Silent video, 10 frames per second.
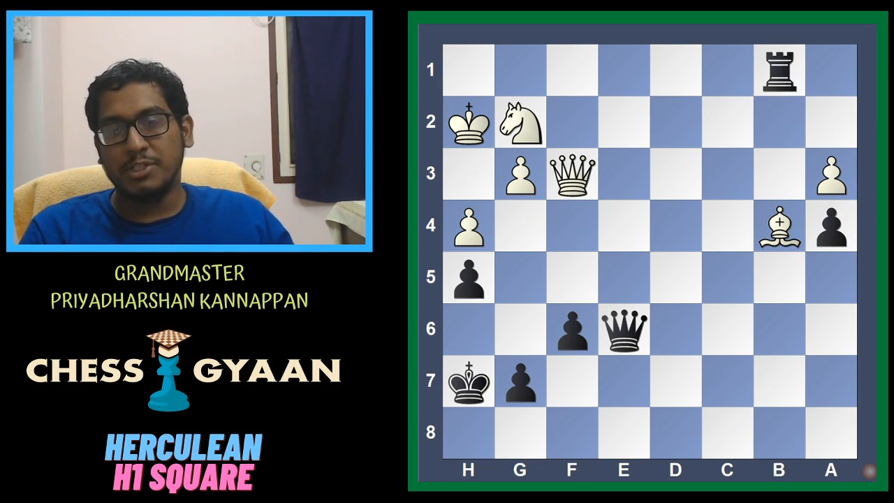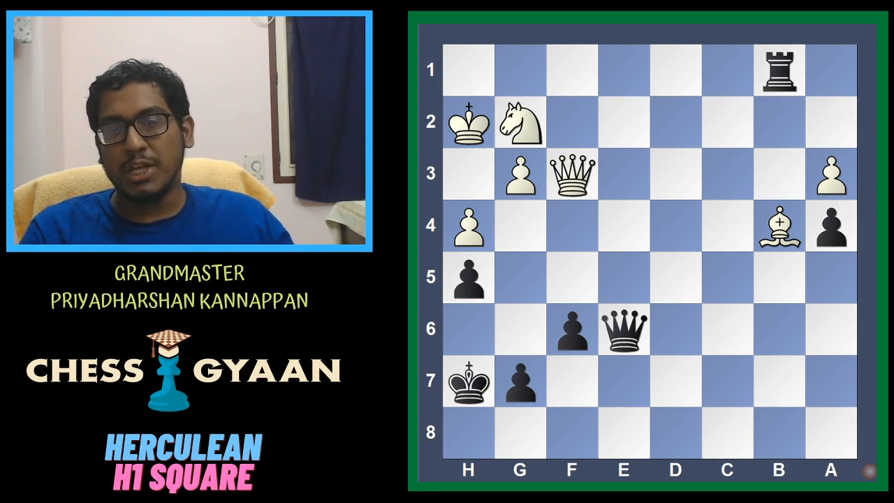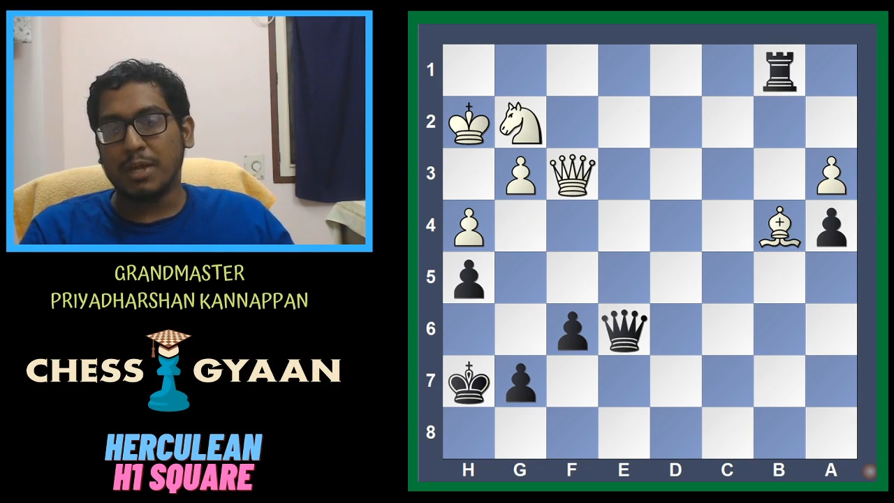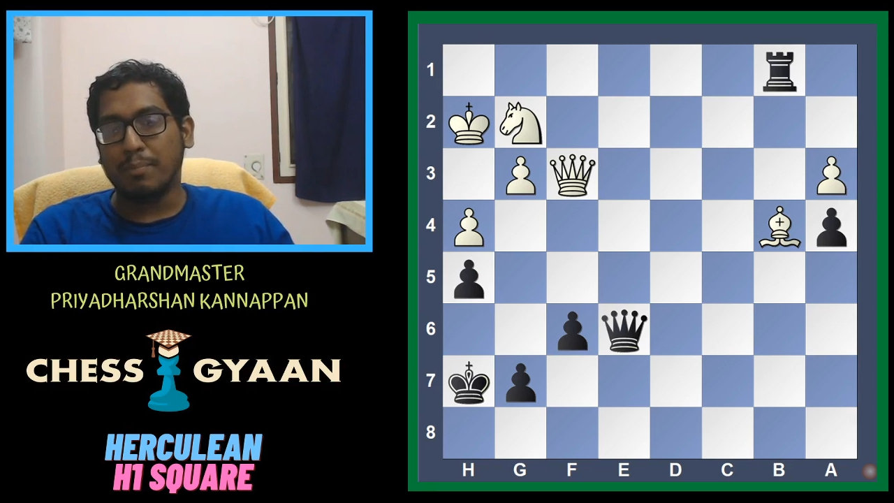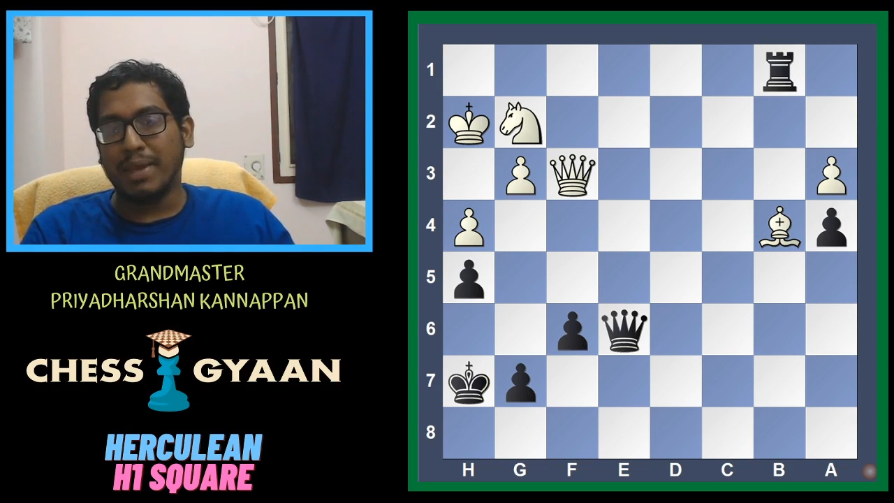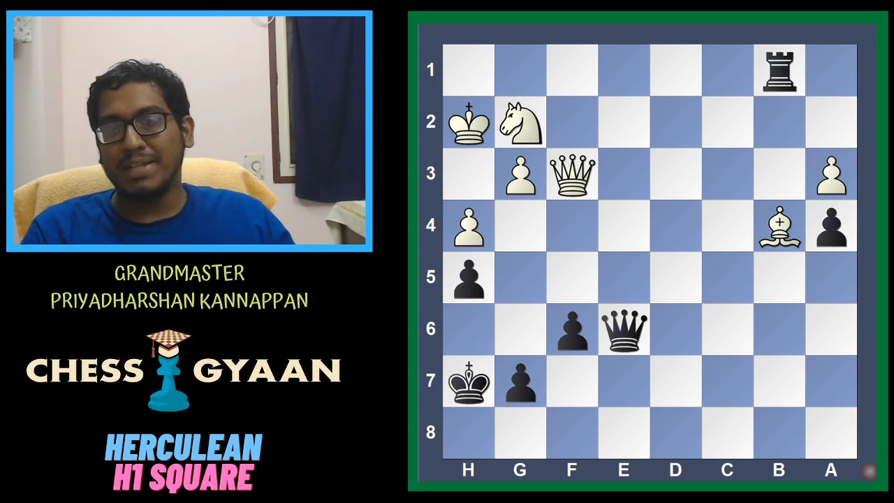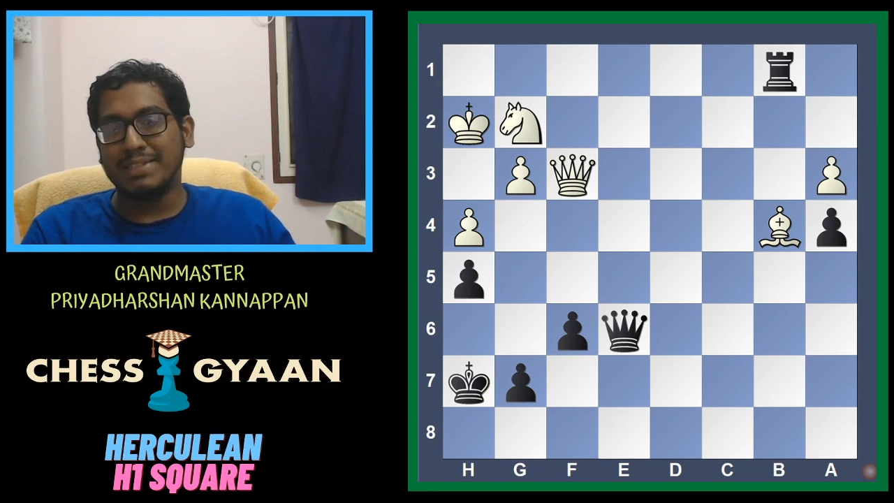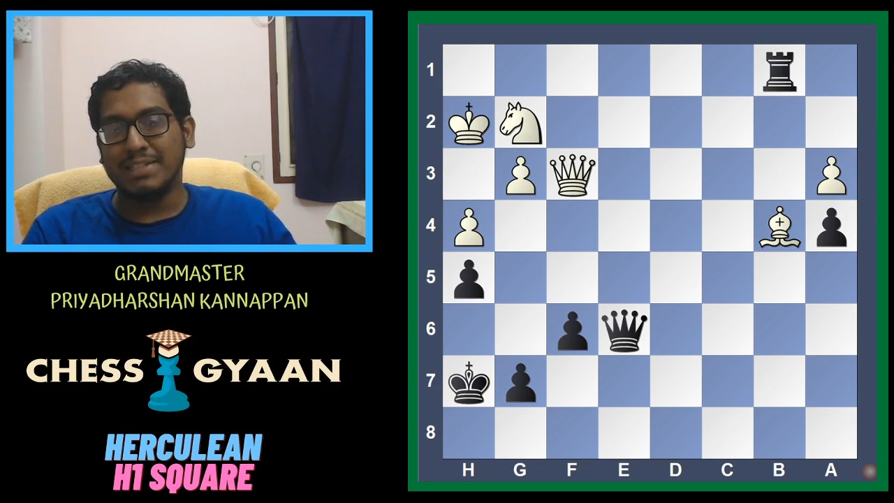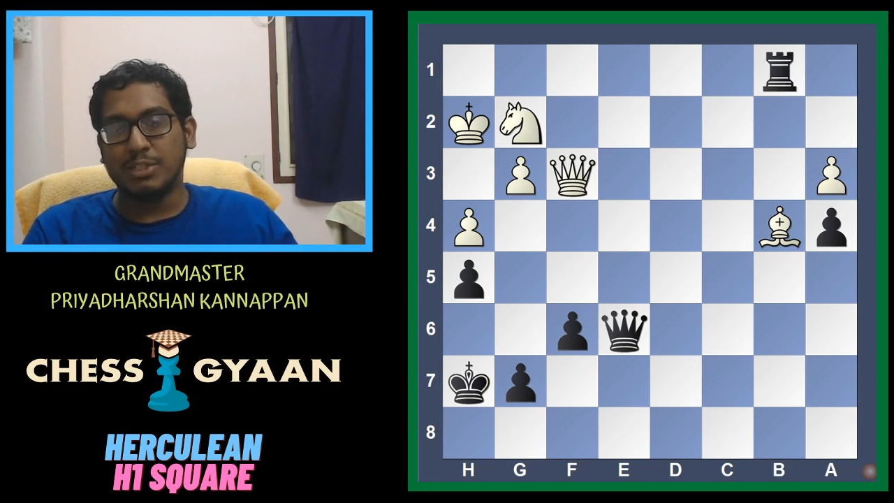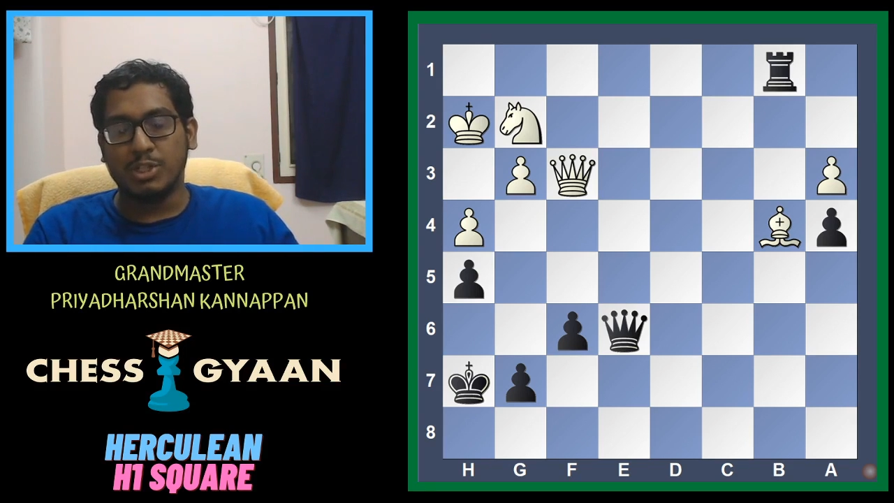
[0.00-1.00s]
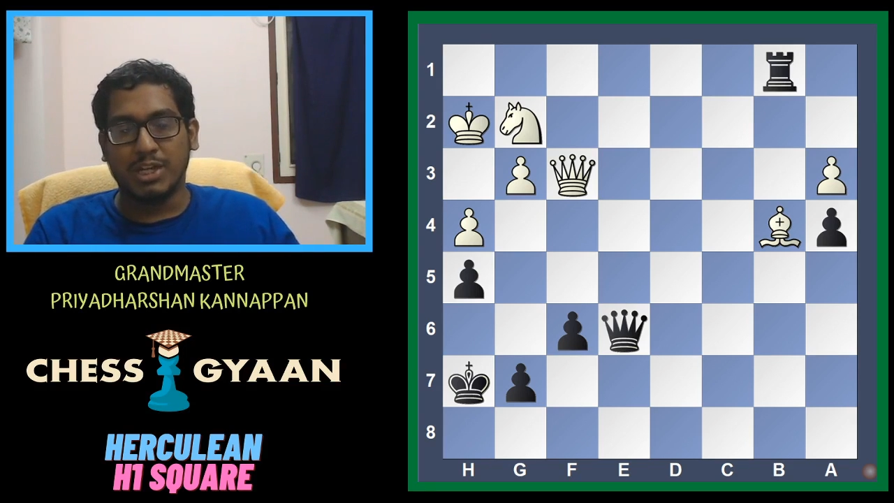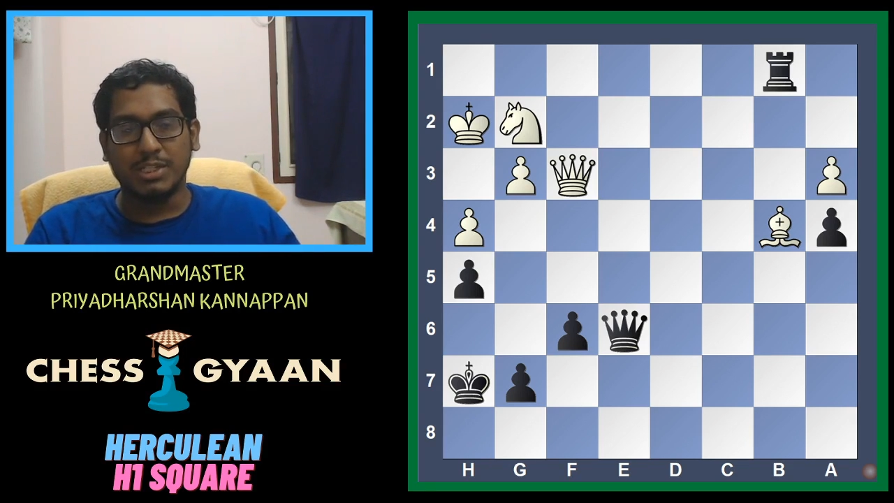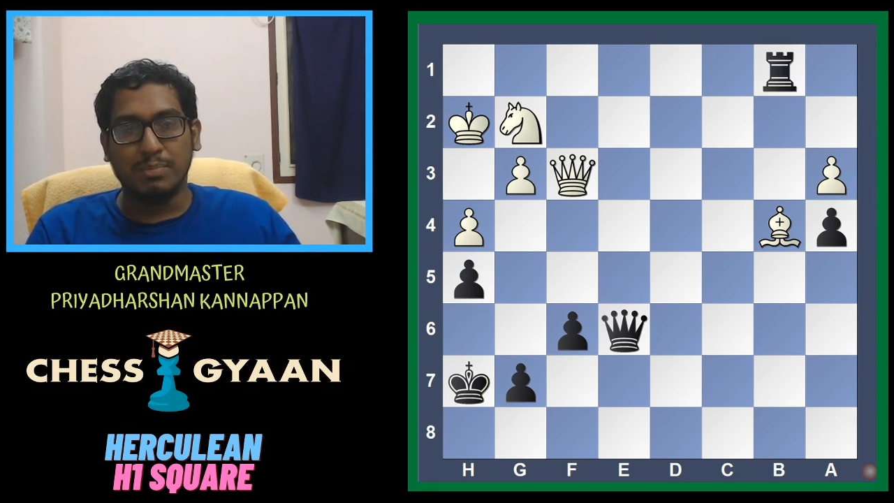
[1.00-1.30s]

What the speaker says: checkmates in chess.